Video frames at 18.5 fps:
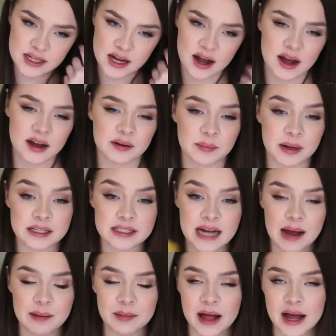on my
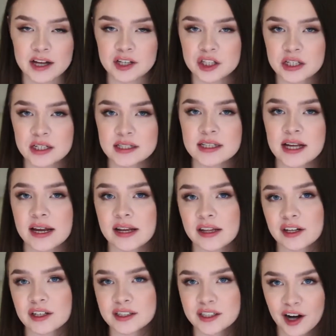top lashes
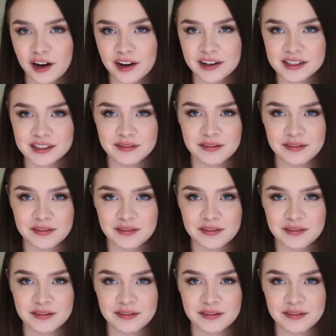and they're starting